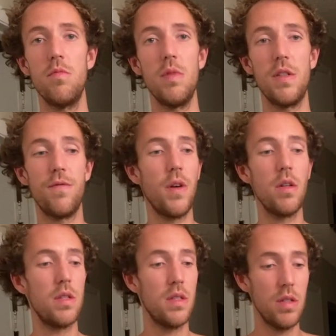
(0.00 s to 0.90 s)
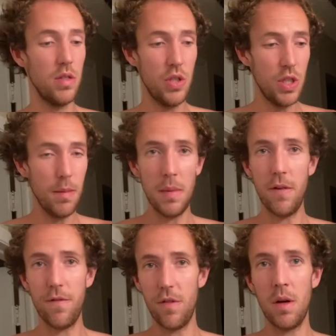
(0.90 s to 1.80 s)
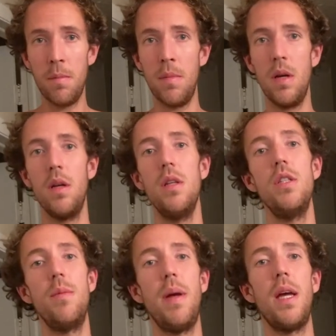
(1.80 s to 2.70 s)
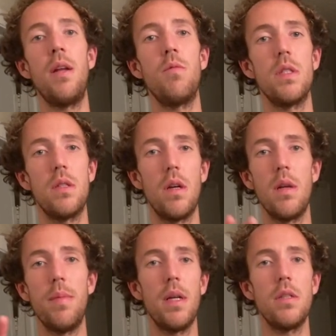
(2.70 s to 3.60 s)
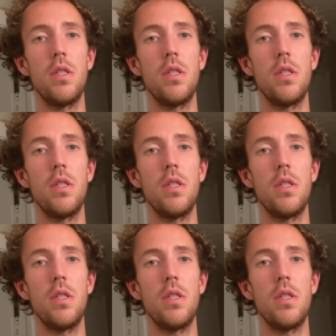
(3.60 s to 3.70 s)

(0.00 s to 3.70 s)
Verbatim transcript: His first shipment from Japan was 30 pairs of